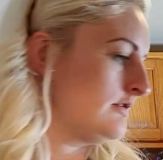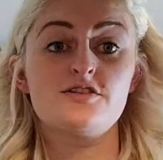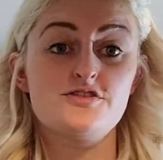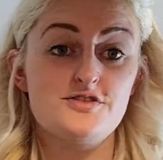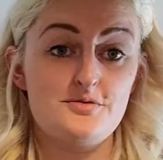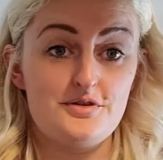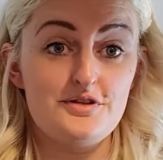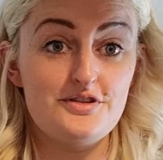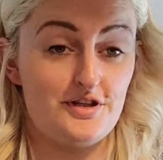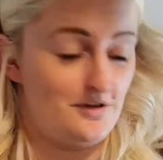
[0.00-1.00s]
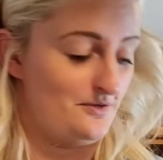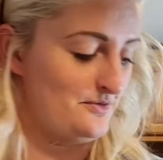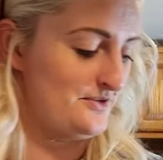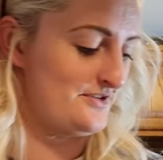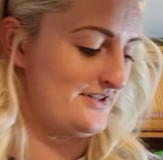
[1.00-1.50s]
So good
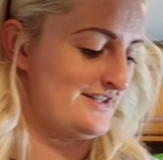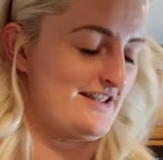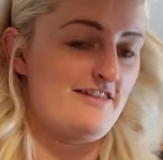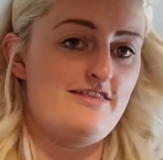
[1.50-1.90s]
news is I